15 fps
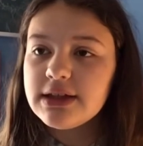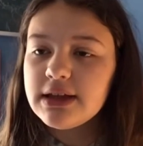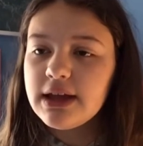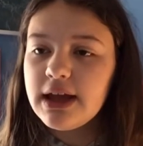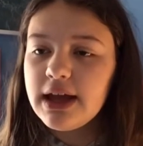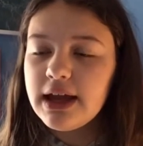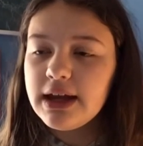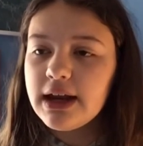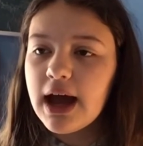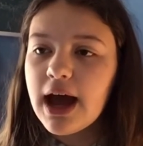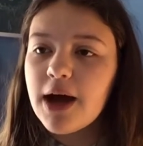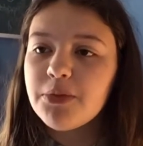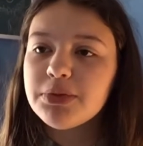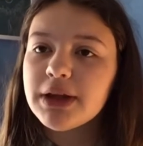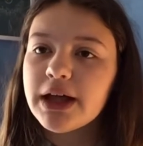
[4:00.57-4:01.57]
in
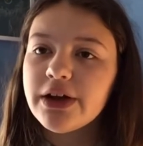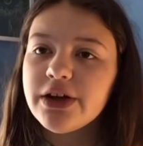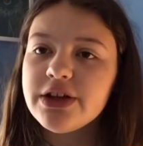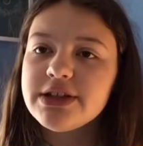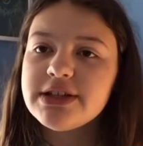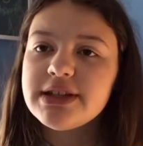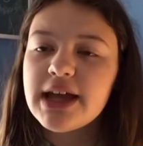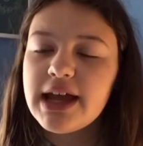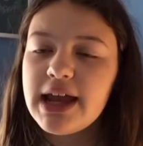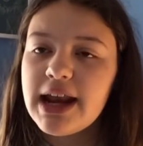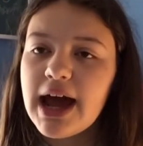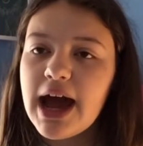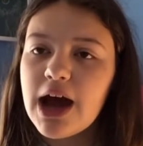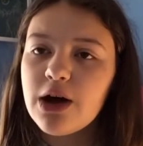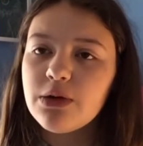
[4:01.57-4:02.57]
our planners saying
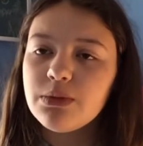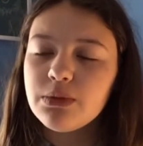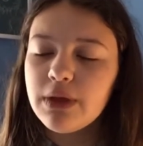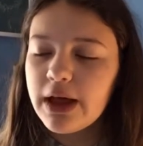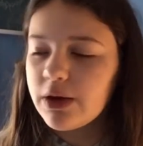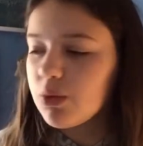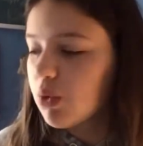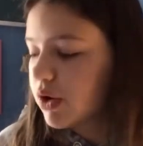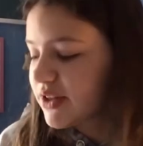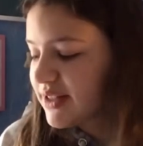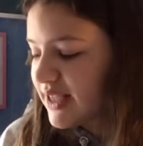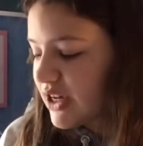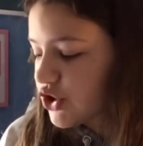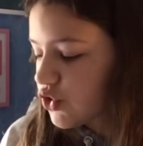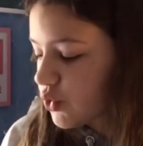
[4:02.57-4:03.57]
how, like, what
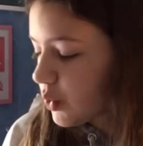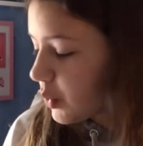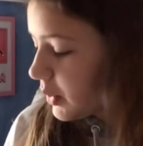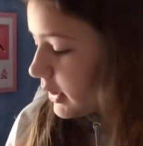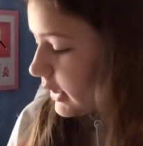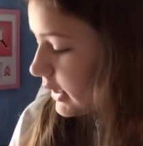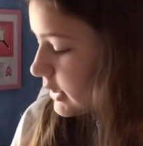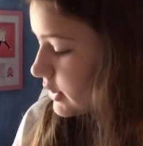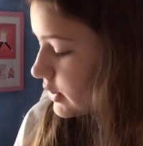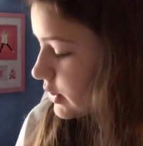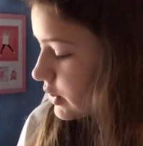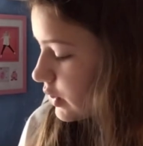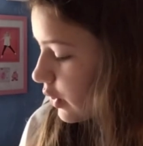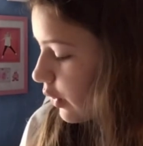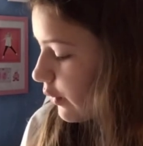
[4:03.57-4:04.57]
stationery we need and
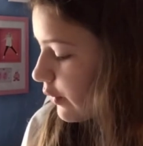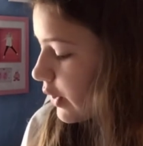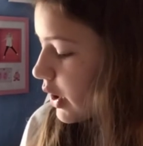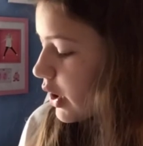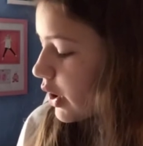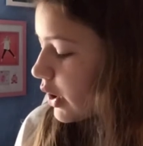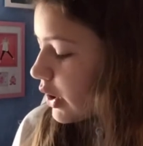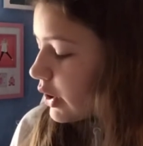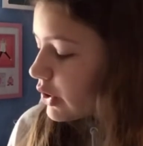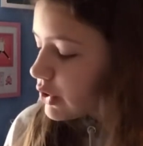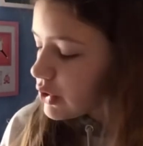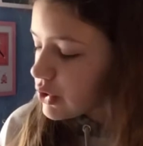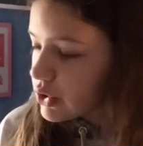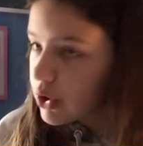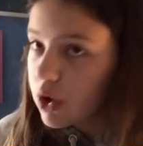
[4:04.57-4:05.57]
stuff.
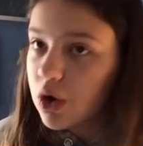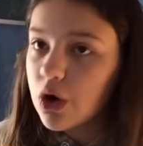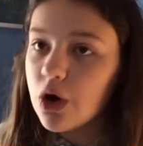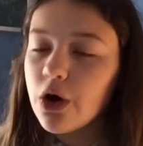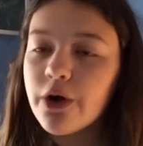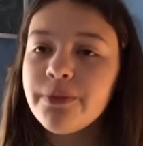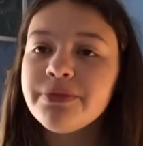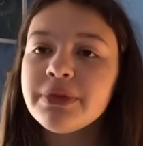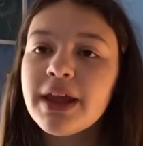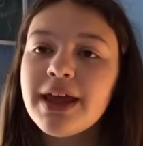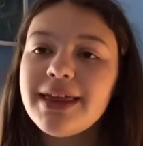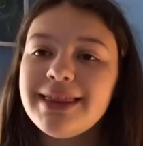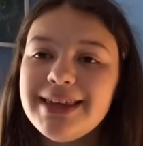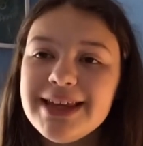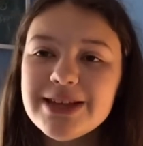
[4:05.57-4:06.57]
So
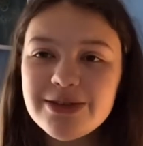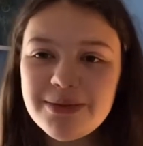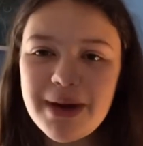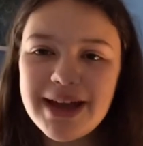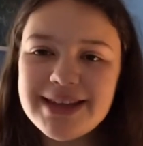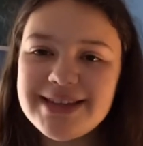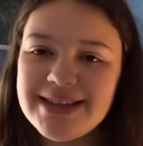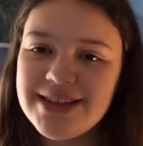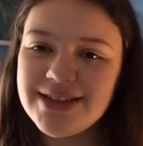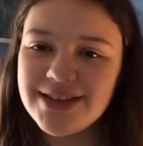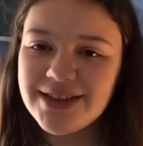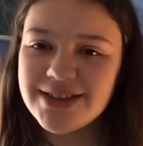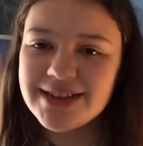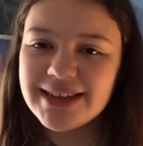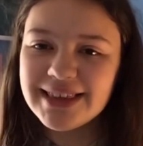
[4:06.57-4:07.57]
these are my
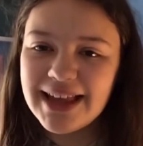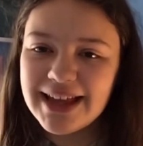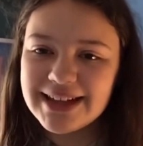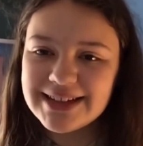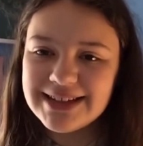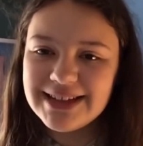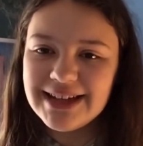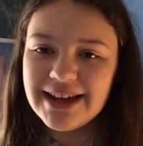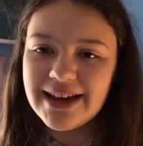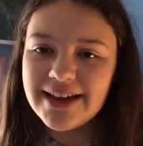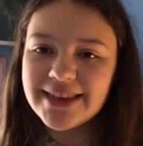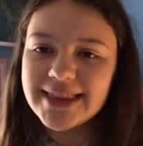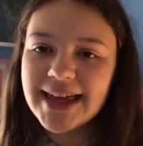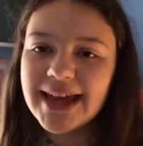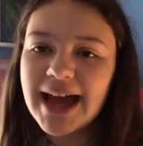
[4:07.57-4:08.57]
scissors last year.
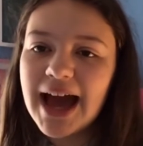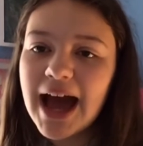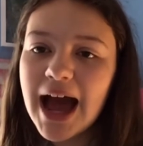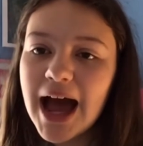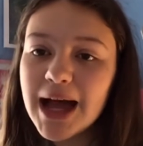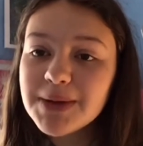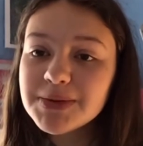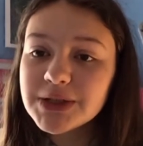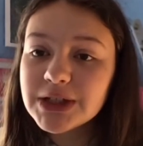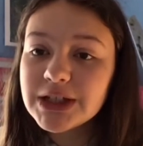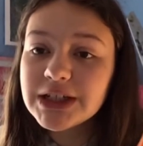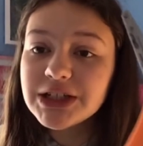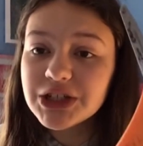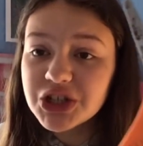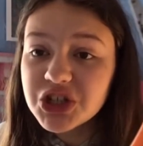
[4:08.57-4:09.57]
They are
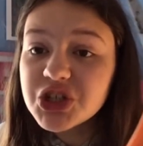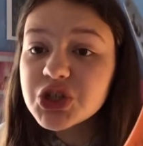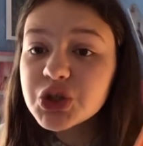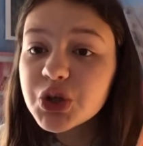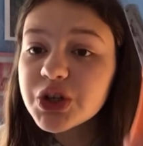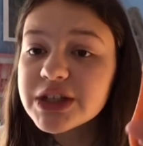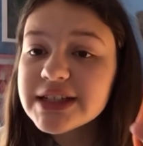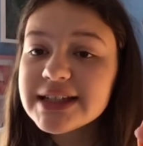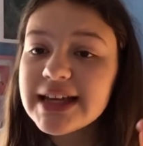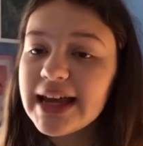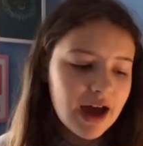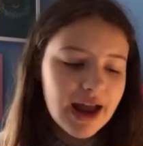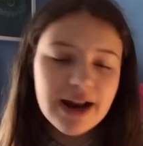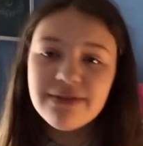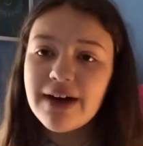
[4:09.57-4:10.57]
absolutely
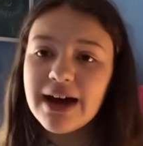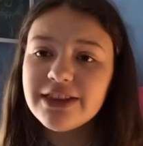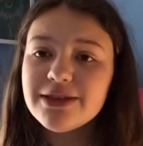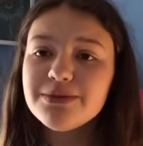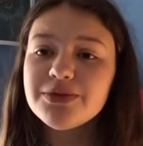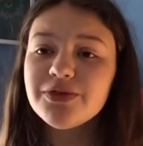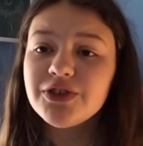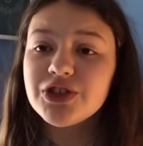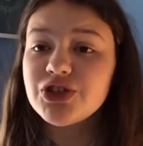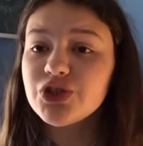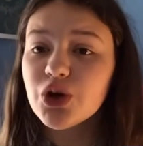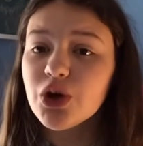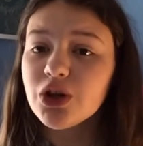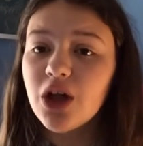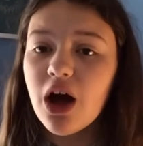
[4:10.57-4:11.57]
disgusting and I've had them for
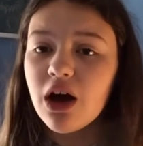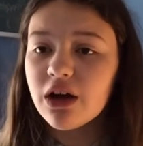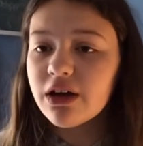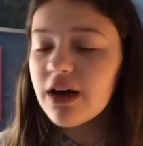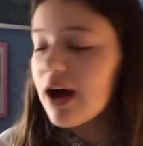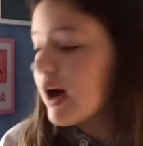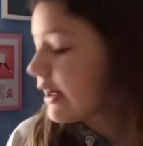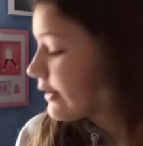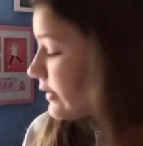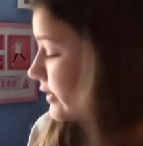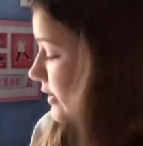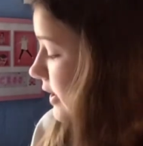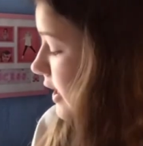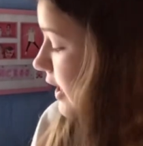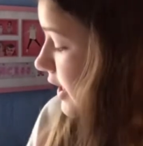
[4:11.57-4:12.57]
so long,
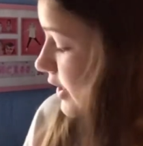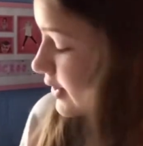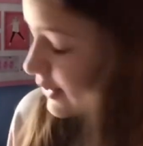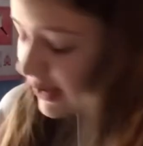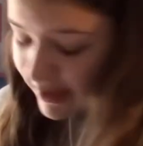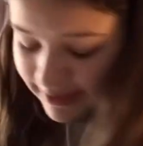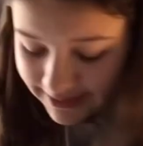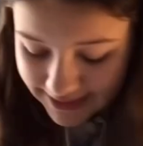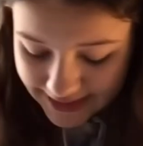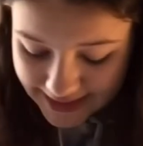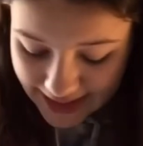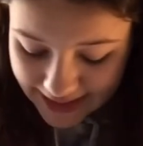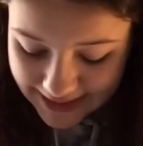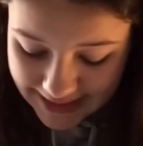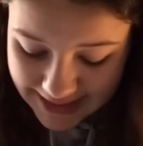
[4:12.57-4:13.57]
and so I
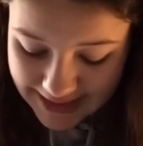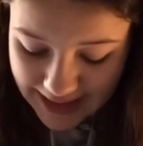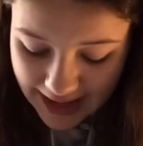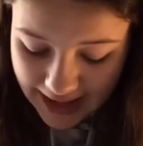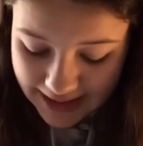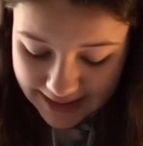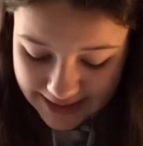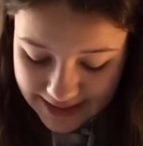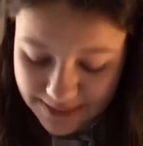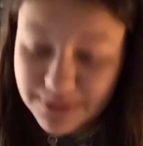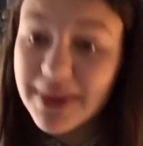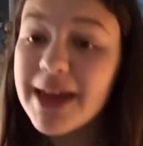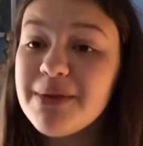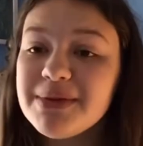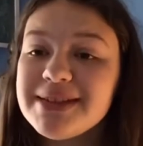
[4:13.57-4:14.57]
decided that
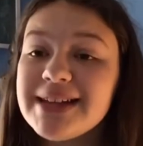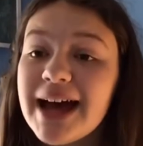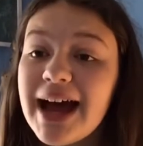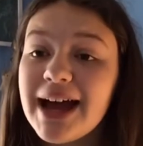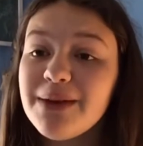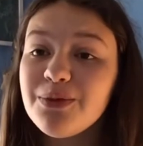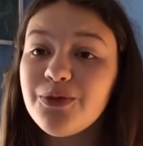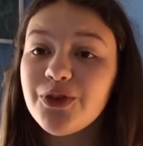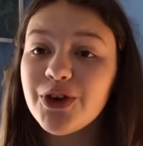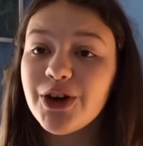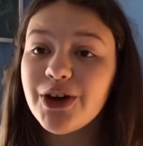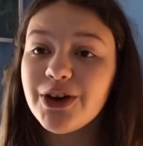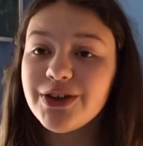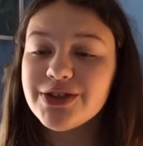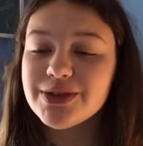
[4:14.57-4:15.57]
it was time
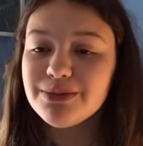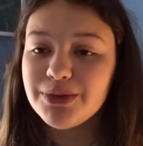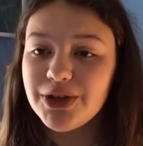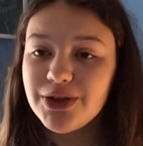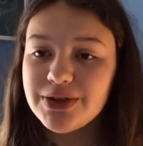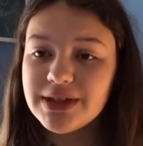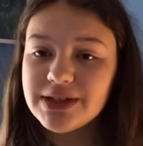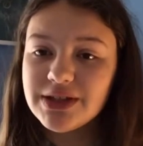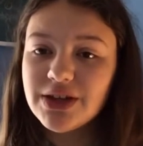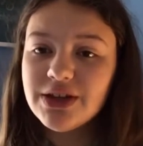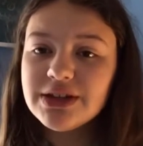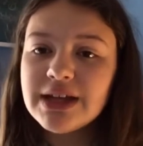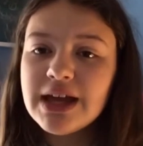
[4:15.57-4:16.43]
for some new scissors.